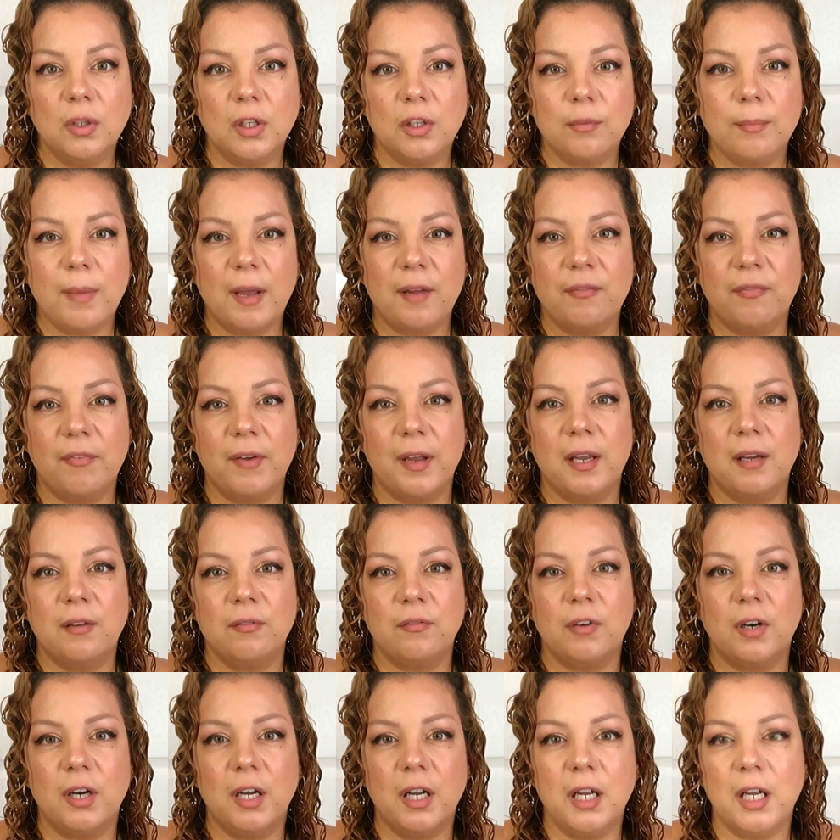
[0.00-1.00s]
It's my
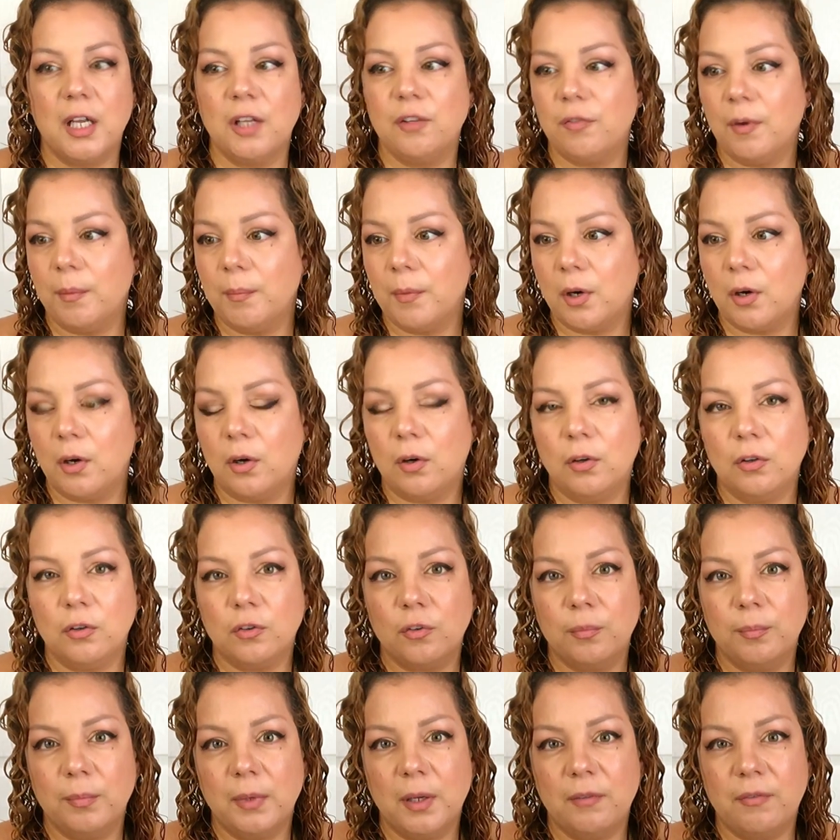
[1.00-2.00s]
favorite. It's from
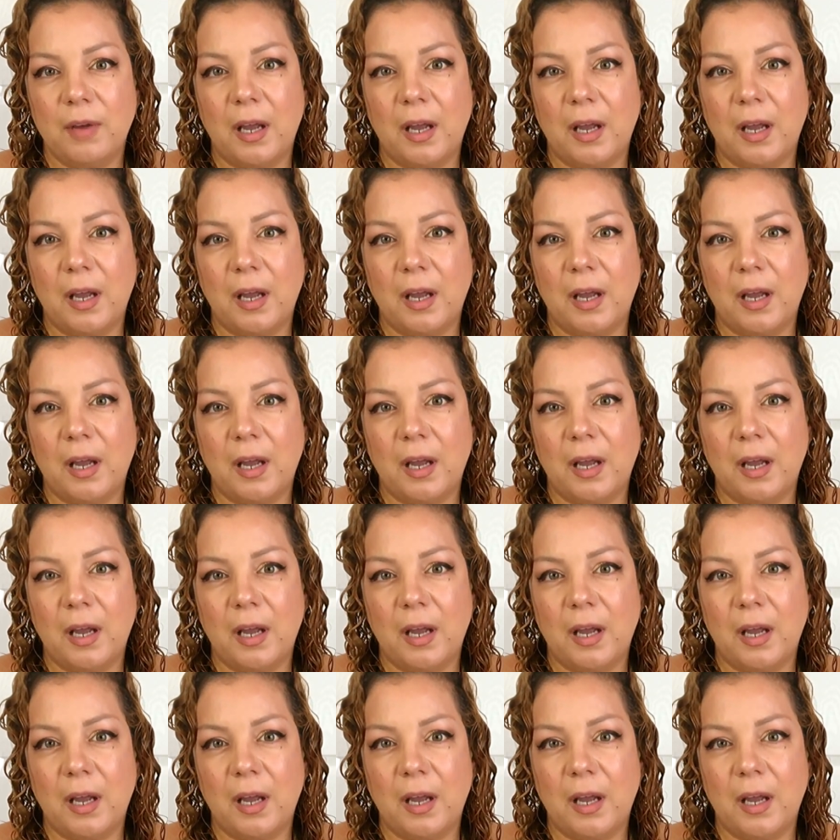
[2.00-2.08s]
Curlsmith.